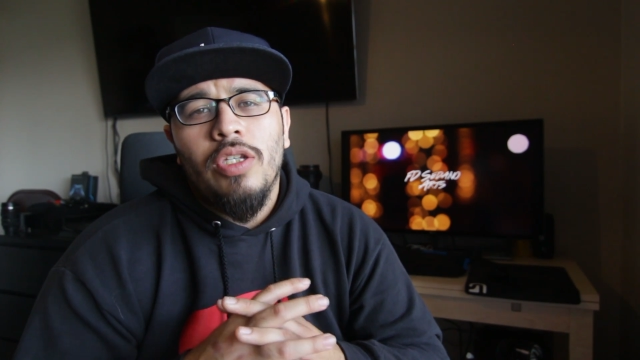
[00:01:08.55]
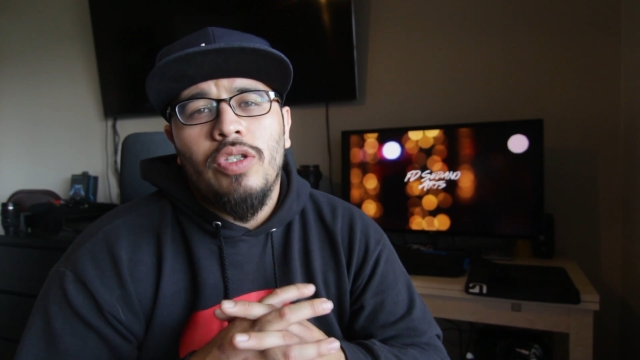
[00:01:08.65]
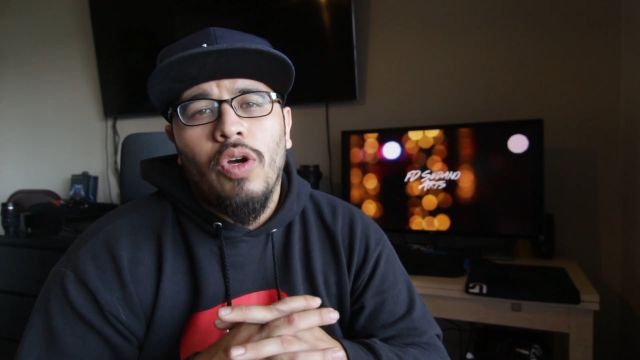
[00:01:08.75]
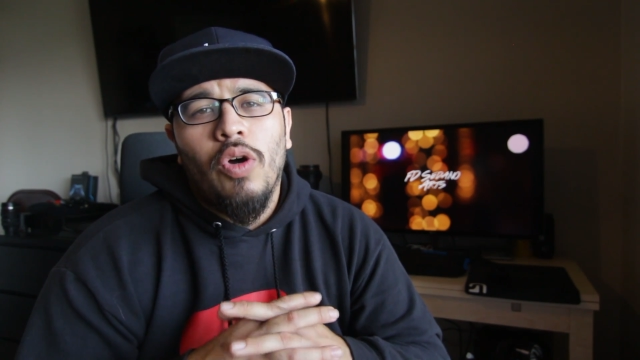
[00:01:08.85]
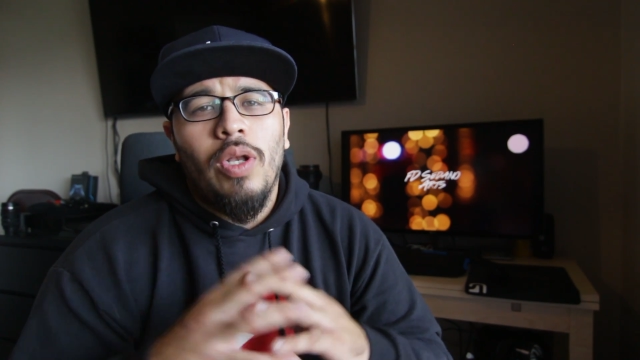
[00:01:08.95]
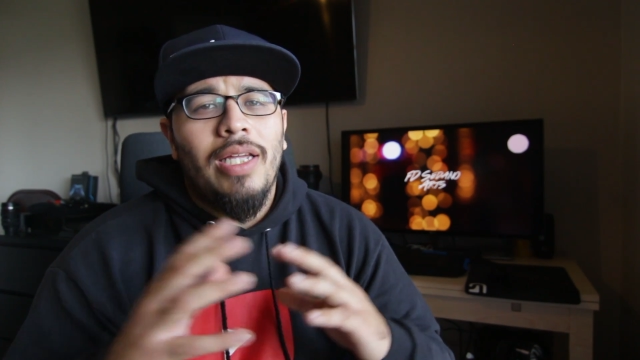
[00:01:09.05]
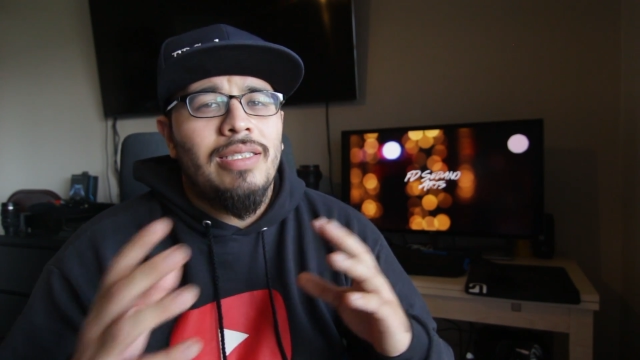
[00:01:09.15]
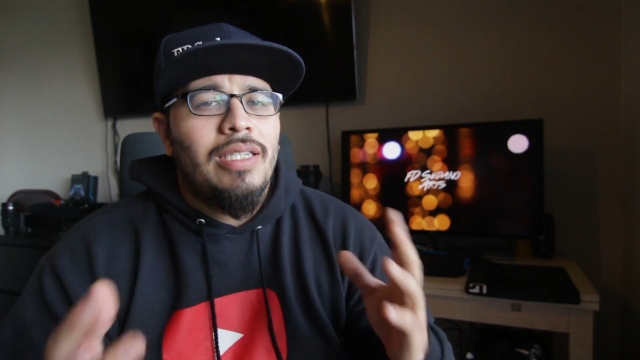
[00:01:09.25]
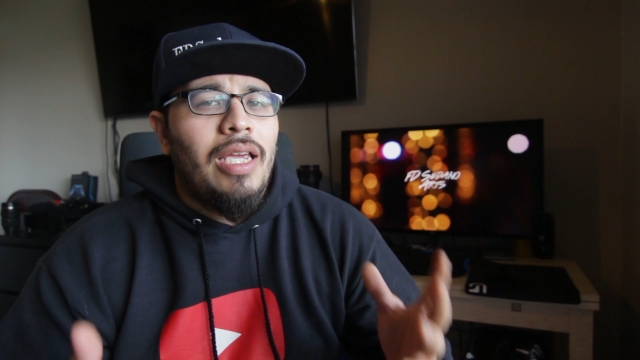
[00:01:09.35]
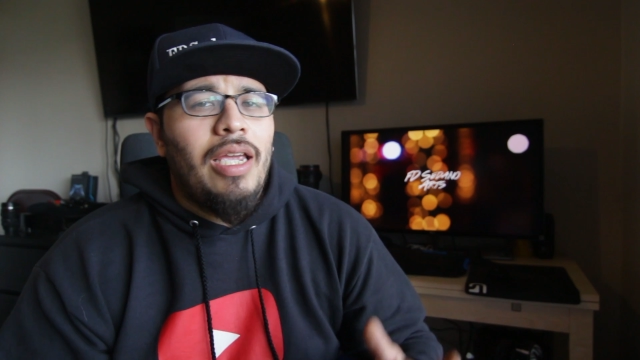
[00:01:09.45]
So
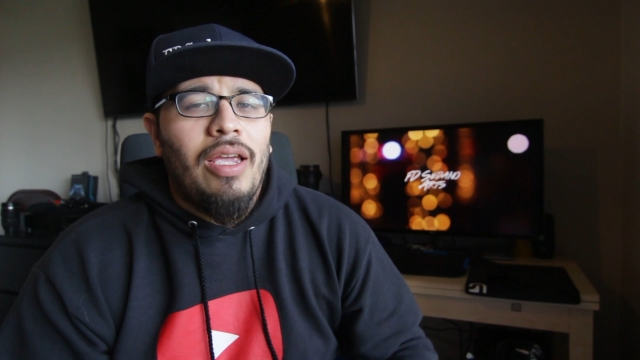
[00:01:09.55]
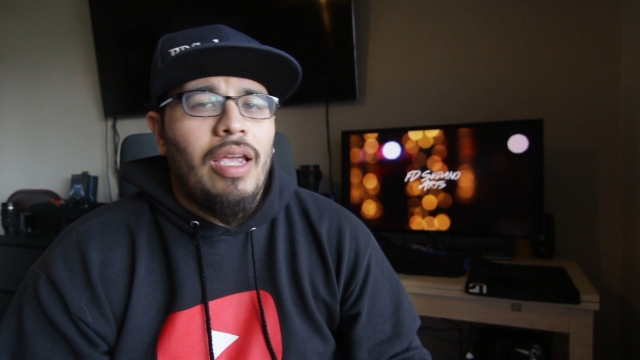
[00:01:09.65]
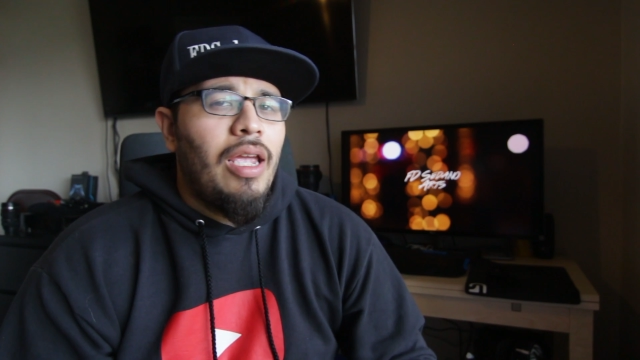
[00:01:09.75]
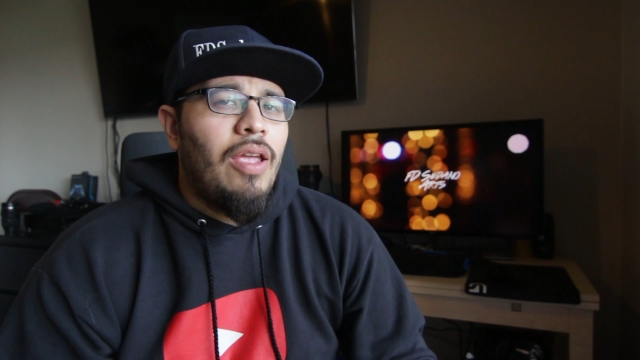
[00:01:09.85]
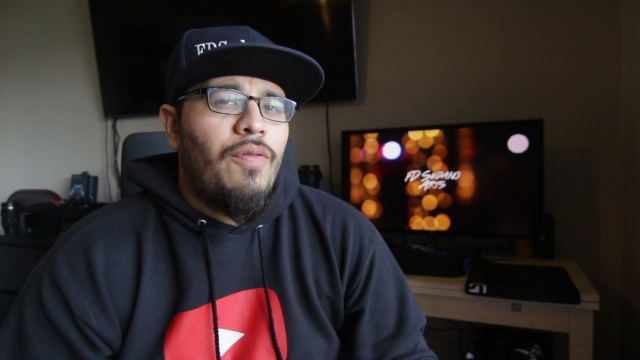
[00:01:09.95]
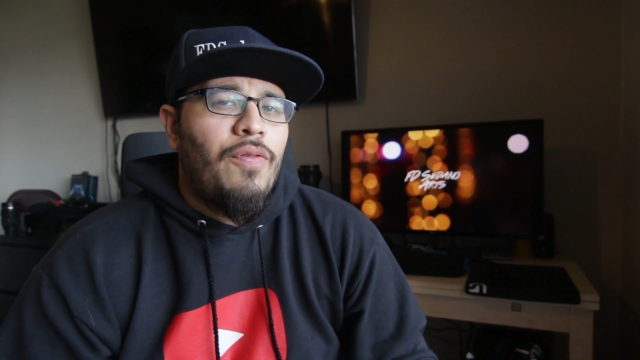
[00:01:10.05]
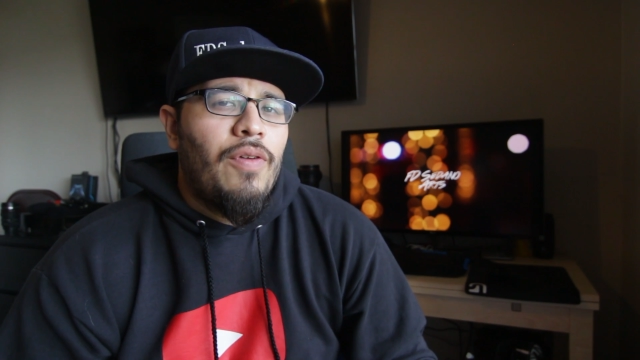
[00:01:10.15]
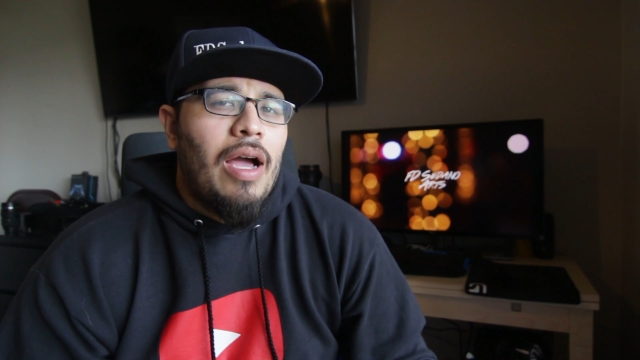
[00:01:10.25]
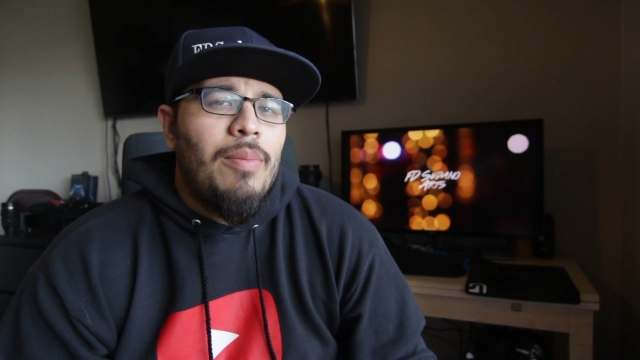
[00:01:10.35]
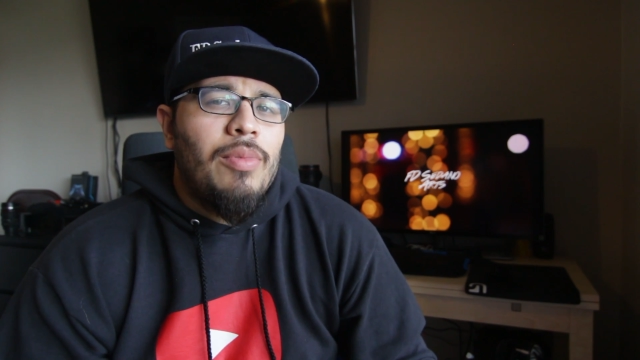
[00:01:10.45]
let's say if
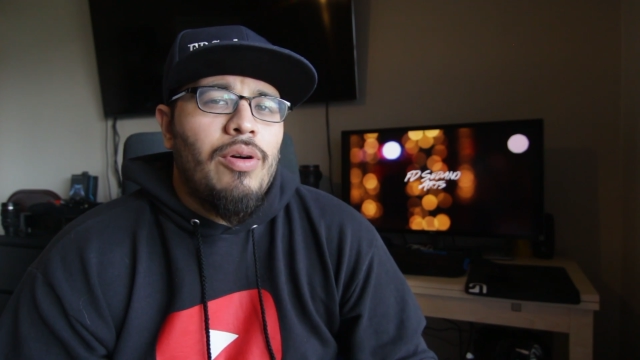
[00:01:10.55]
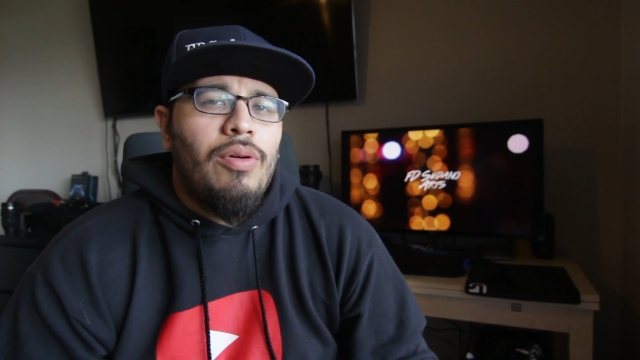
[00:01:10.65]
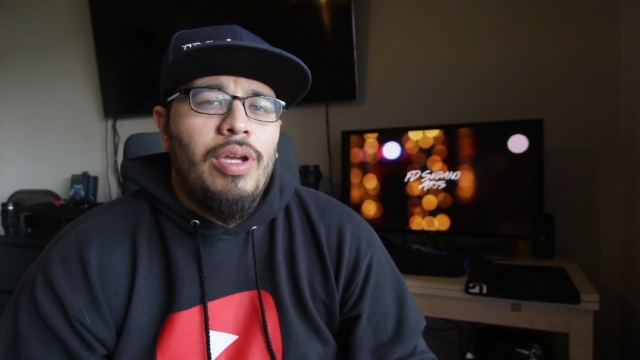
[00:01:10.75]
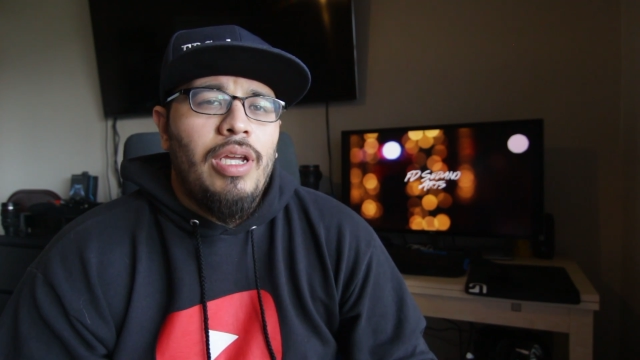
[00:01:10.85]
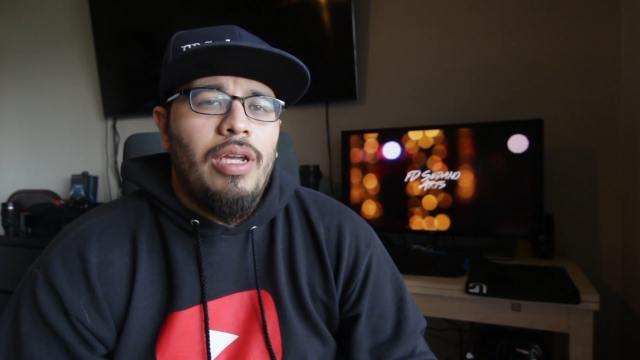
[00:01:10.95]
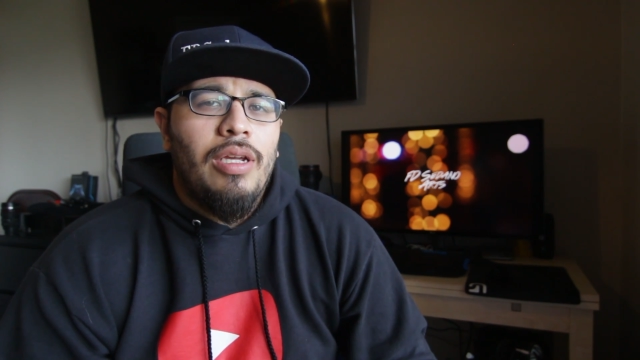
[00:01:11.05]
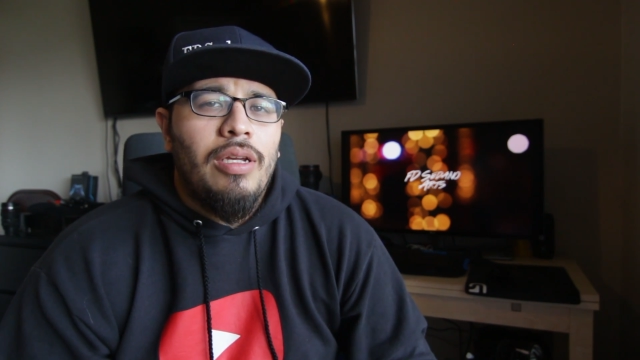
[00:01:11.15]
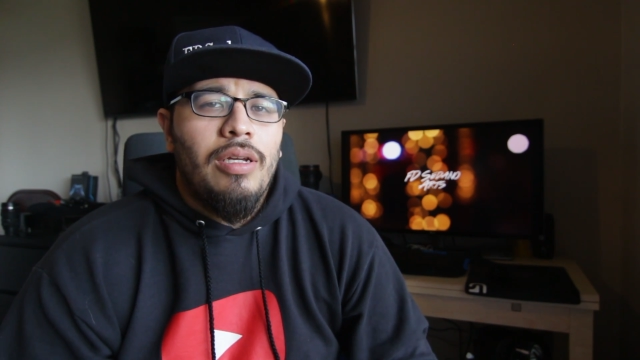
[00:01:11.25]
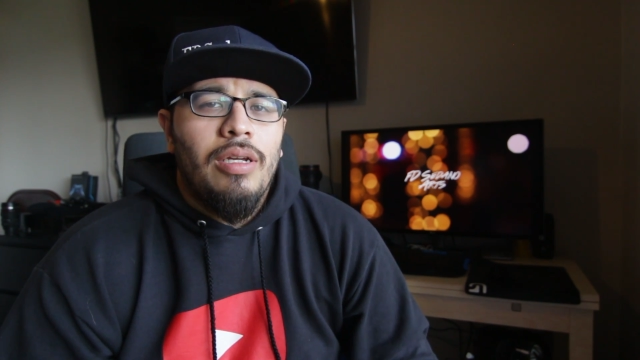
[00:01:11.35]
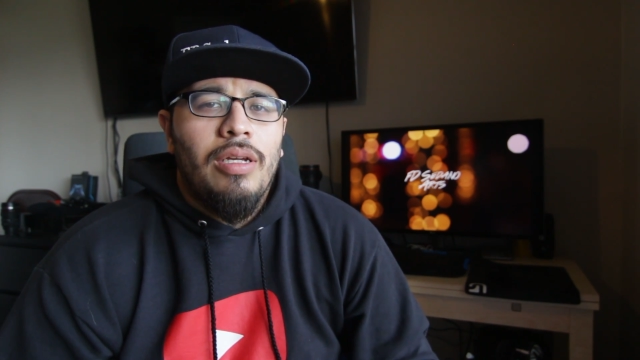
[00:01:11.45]
I'm
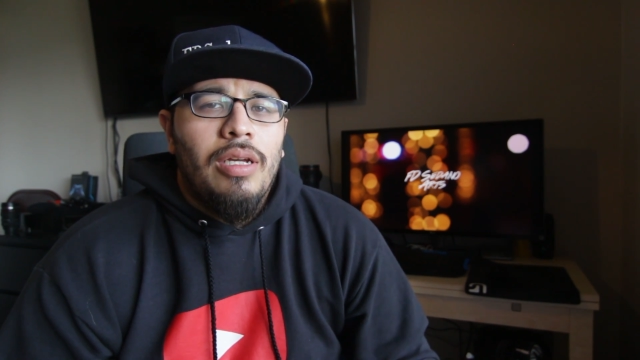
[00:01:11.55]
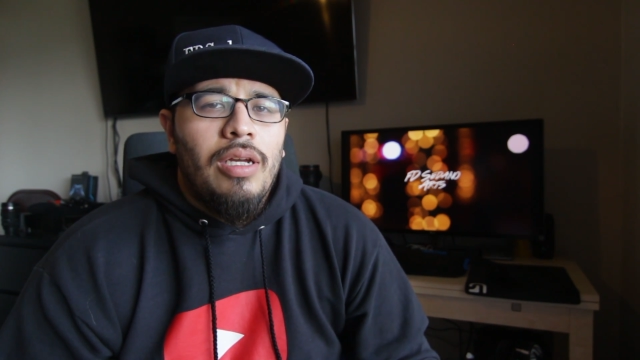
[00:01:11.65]
going